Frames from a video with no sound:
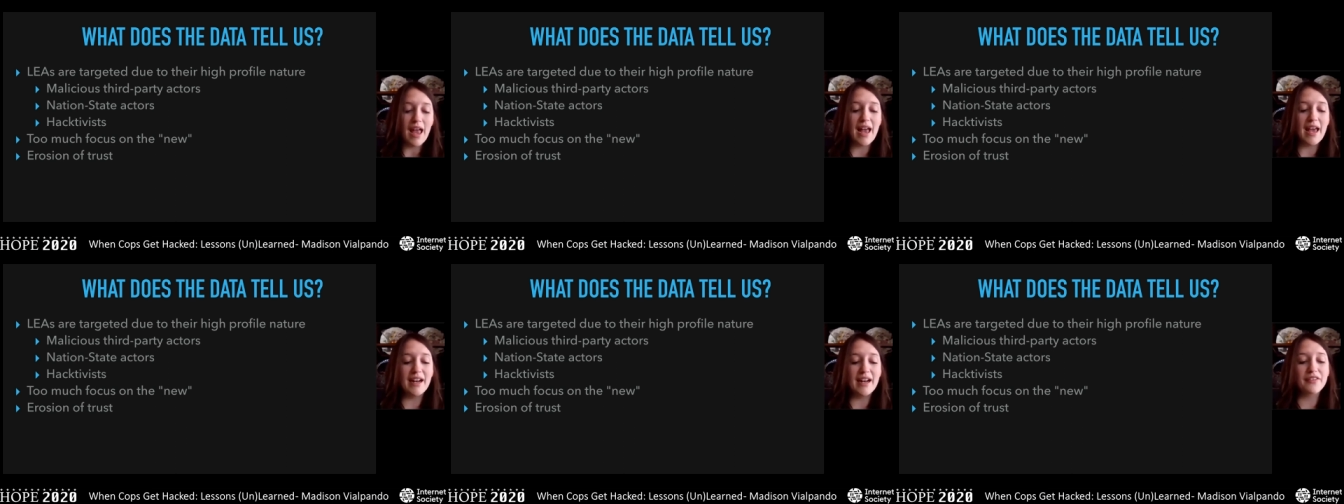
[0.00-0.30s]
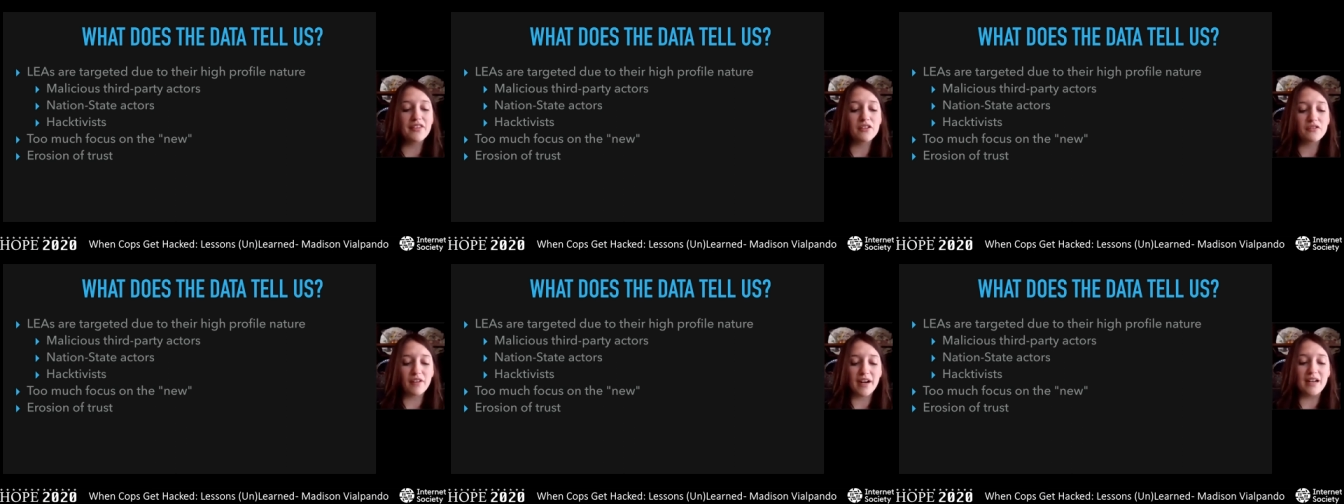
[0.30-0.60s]
And
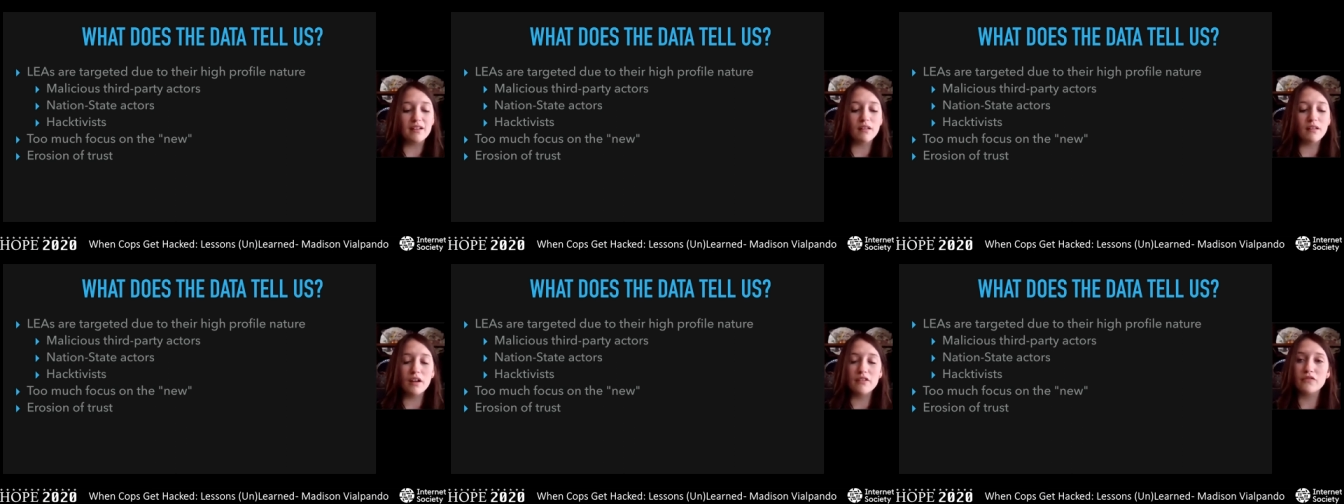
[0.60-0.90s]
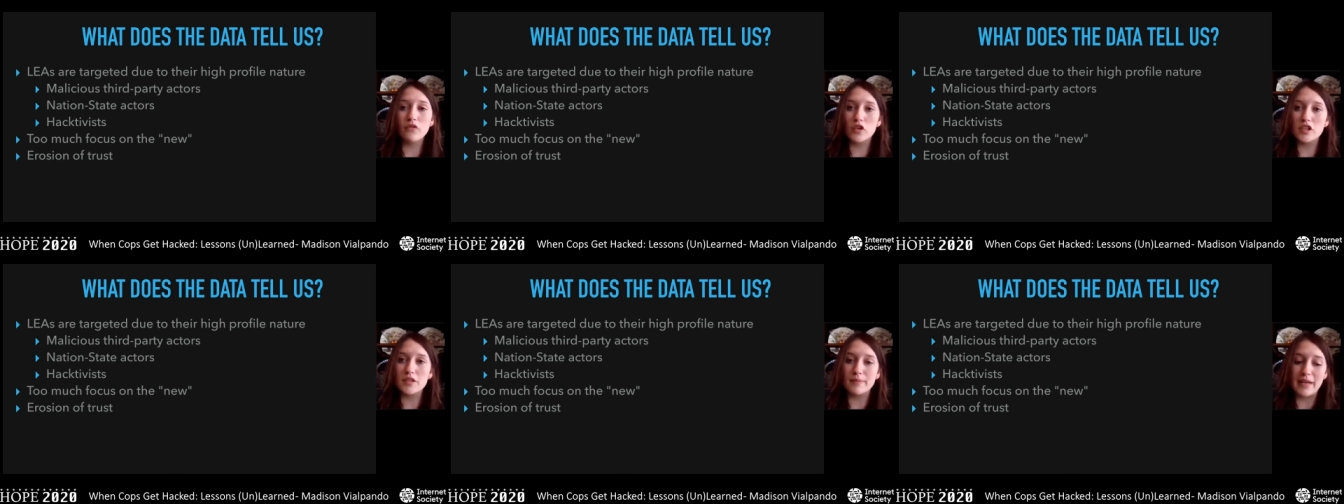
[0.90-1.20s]
at the rate law
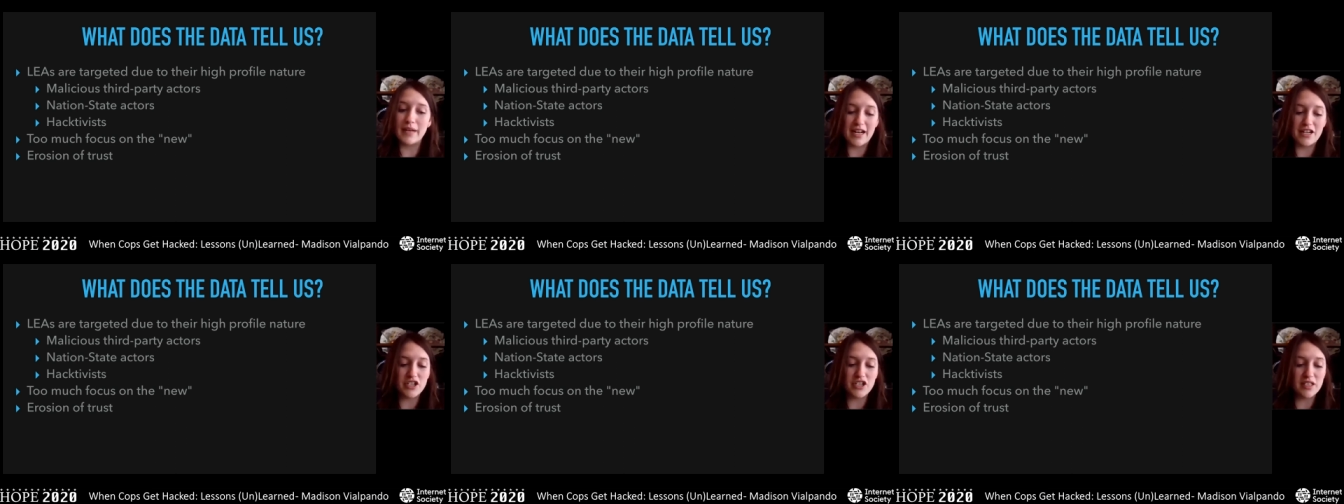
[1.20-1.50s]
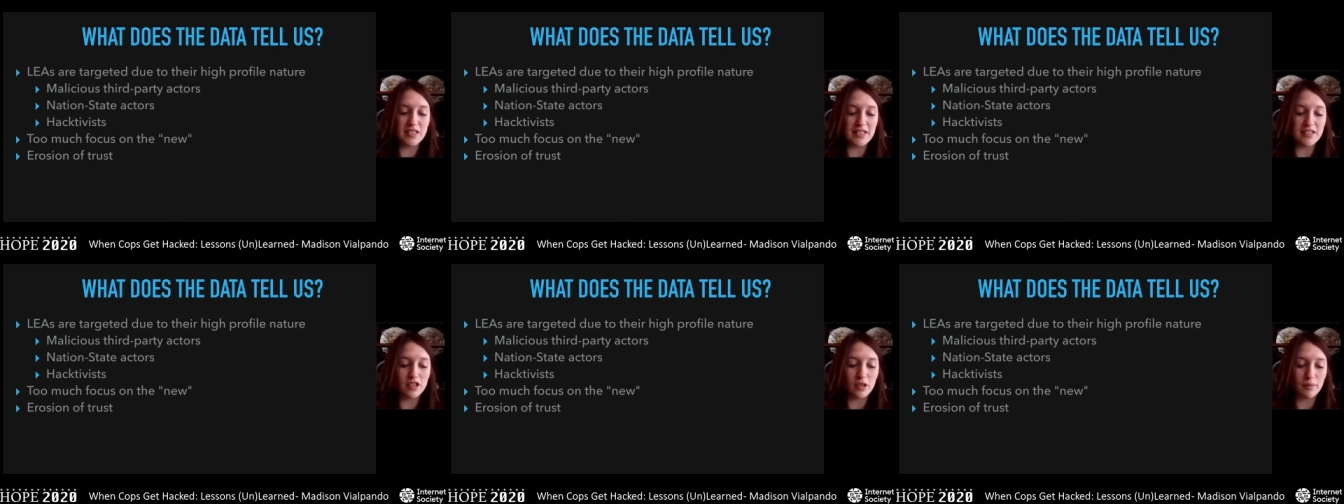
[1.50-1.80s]
enforcement
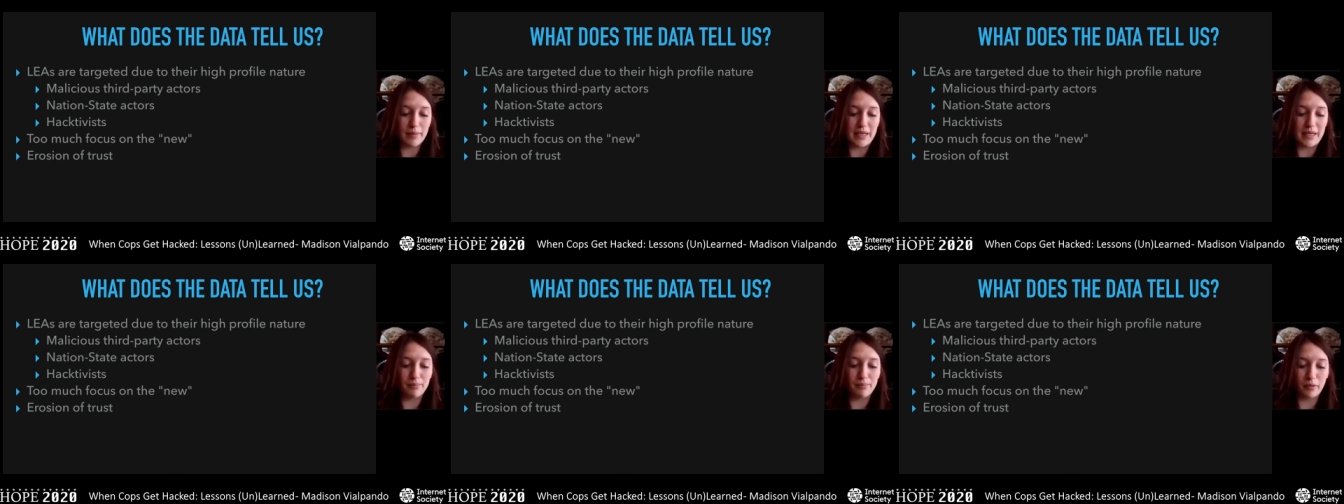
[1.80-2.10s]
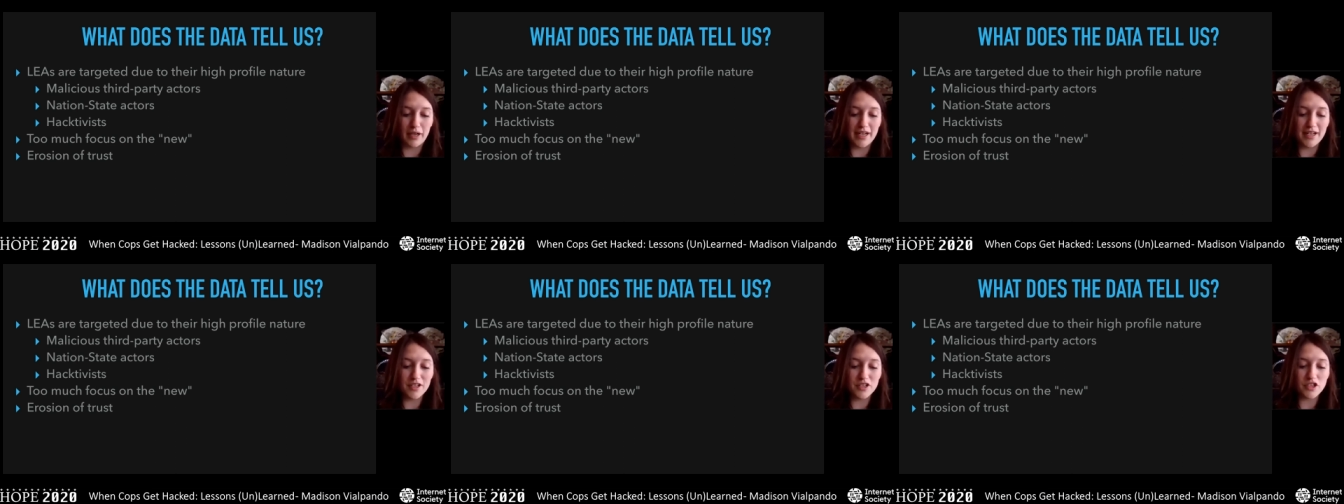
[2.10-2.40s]
agencies are being
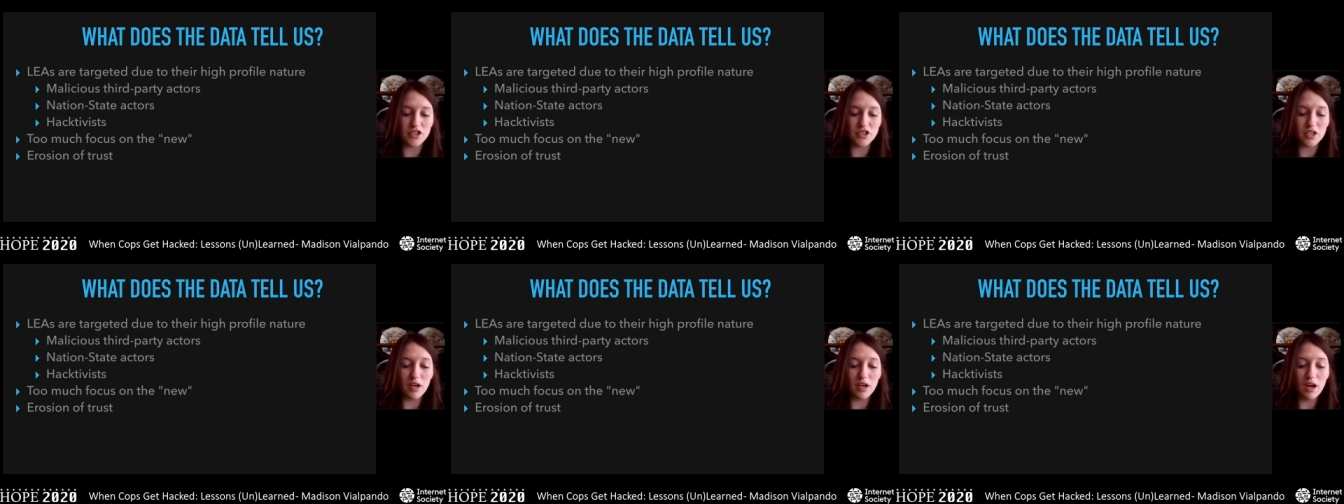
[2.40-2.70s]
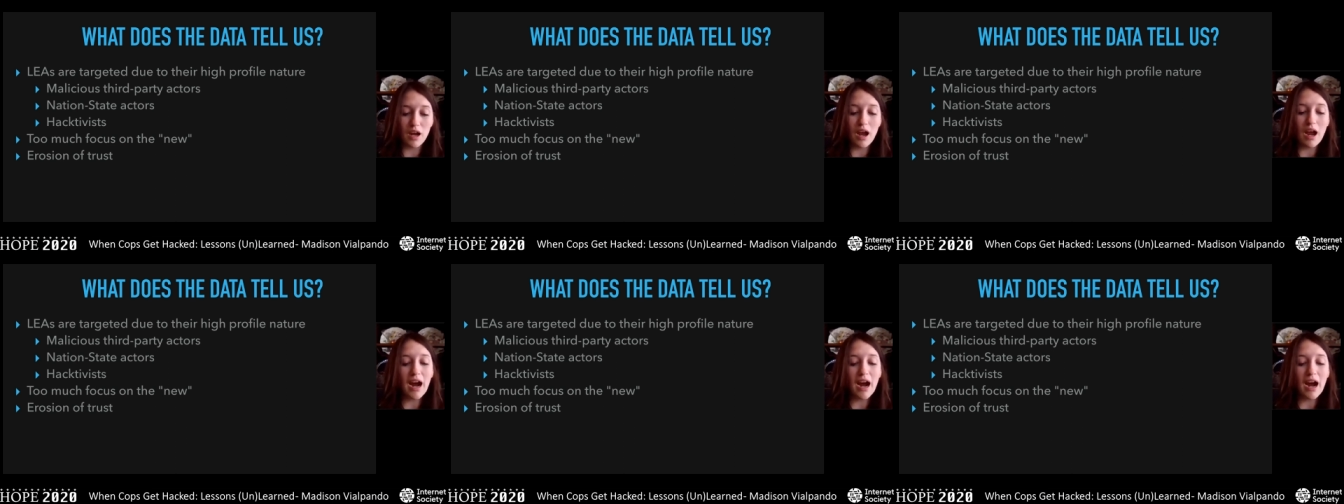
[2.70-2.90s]
breached,